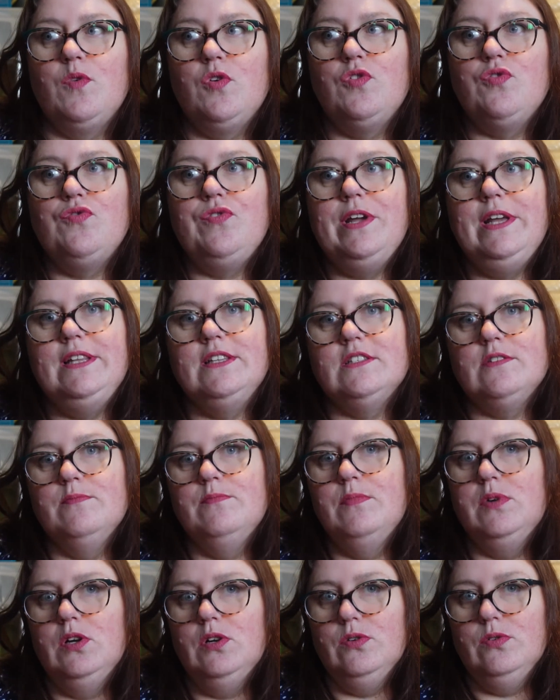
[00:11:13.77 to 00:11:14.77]
greens and
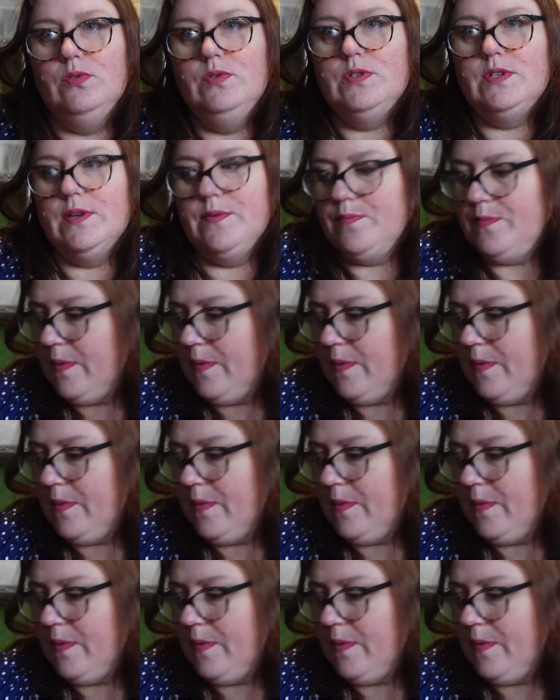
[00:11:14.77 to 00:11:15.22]
blues.